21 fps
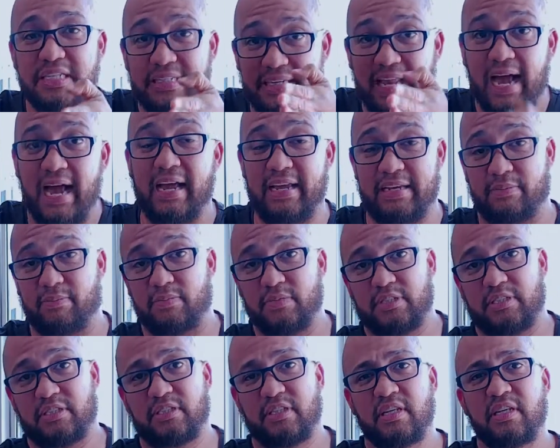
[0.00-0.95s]

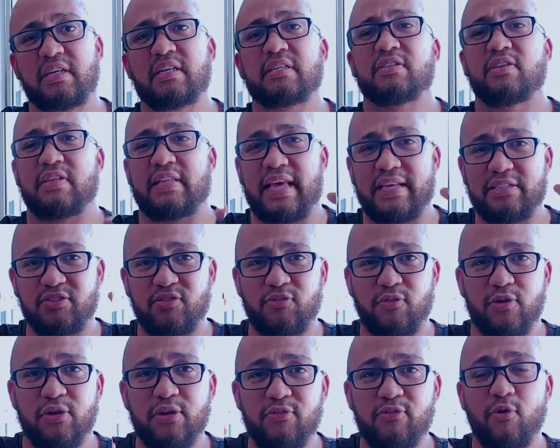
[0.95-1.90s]
times. So that's
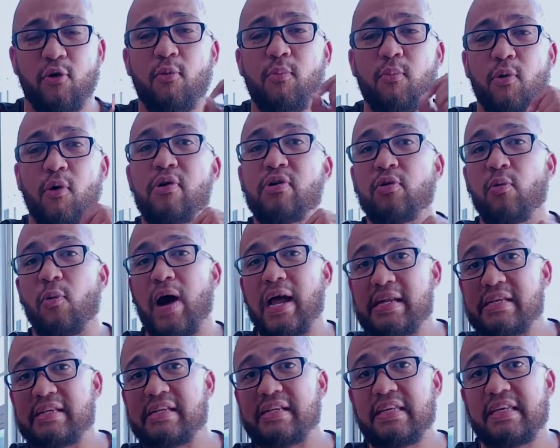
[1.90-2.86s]

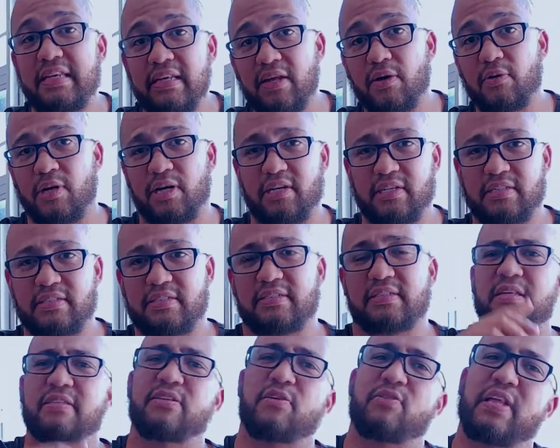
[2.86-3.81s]
44.1 kilohertz.
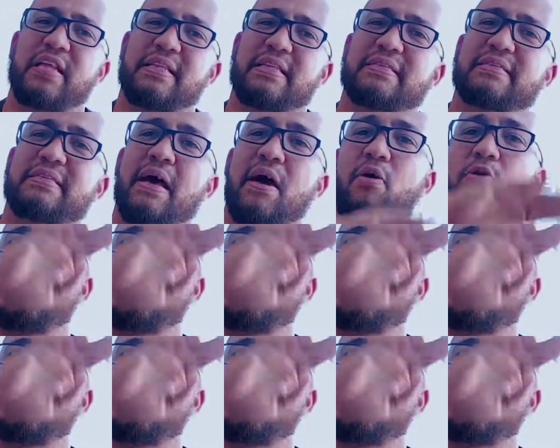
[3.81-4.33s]
So then the sound